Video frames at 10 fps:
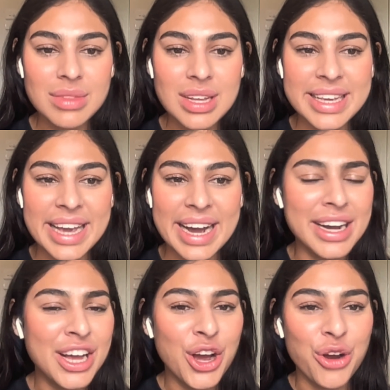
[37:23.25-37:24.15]
yeah,
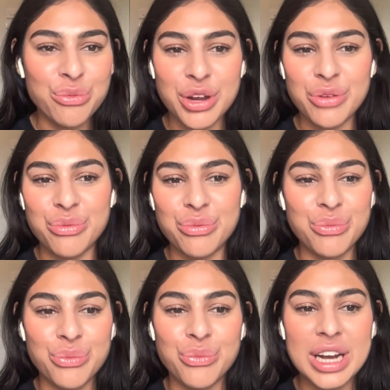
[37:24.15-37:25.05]

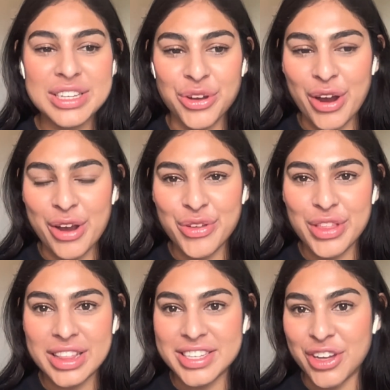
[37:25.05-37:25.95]
we're so grateful
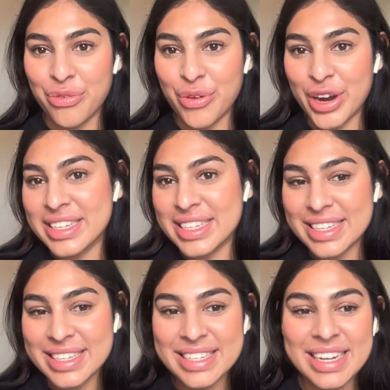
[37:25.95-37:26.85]
that the software
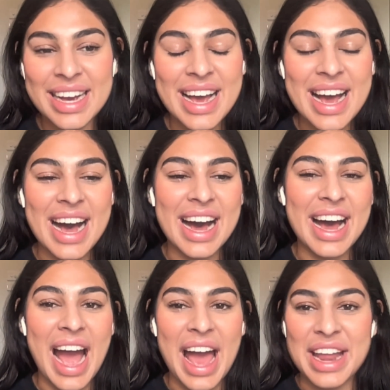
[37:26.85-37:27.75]
exists.
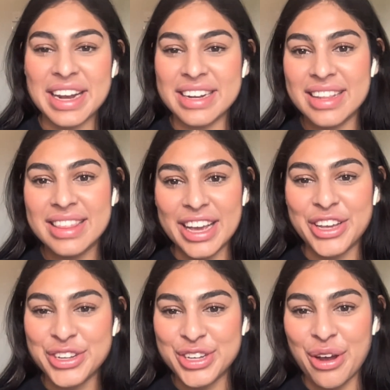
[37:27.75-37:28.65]
And thank
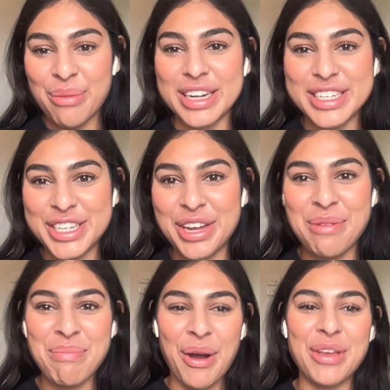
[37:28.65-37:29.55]
you so much to you
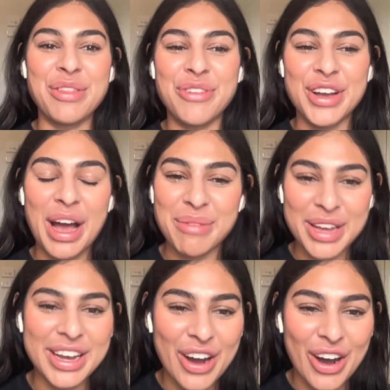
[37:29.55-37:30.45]
both for
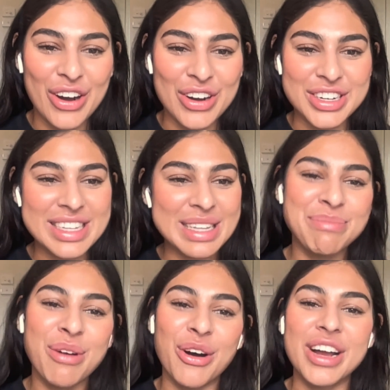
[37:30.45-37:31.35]
coming onto the
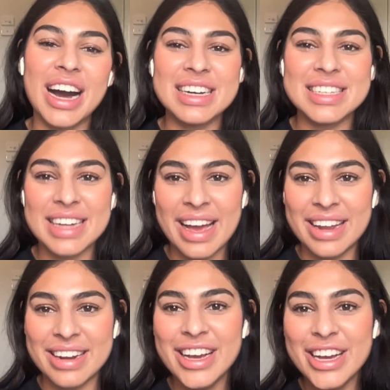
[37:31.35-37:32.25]
podcast
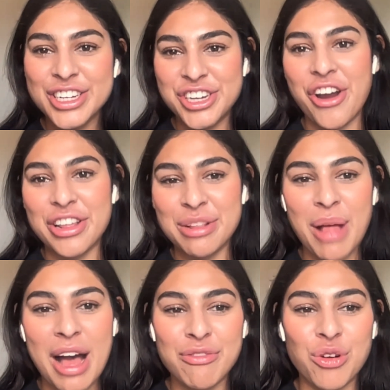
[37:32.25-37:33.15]
and sharing the
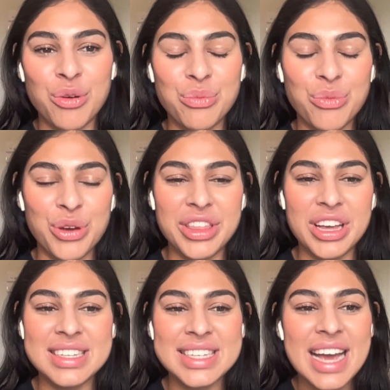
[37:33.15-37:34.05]
platform with
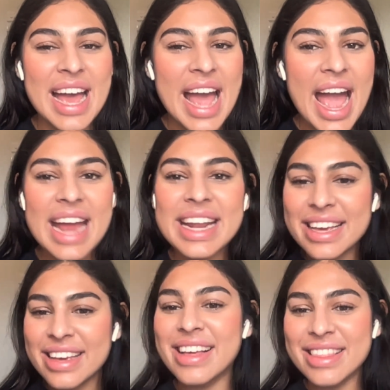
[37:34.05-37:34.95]
us.
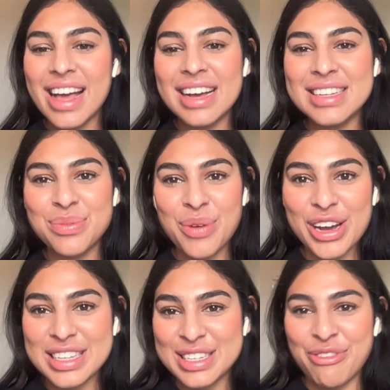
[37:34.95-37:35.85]
Any last
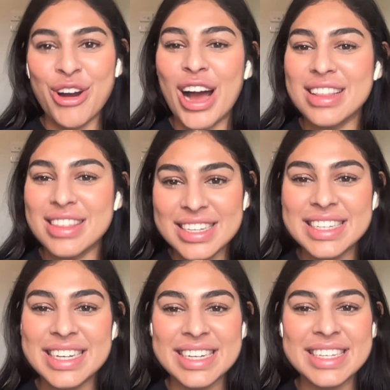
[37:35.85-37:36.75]
words for our
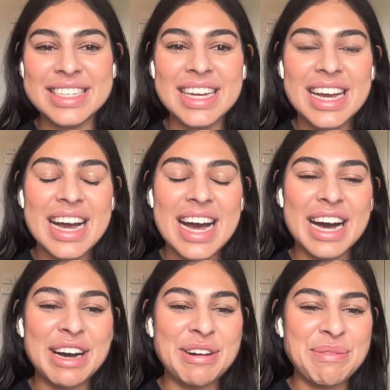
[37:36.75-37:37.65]
listeners?
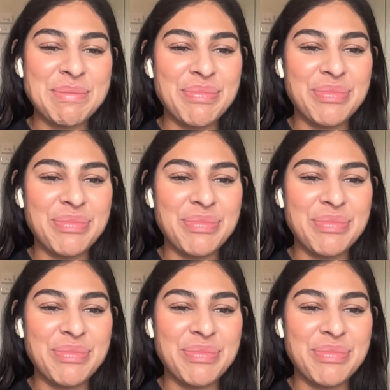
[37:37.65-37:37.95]
And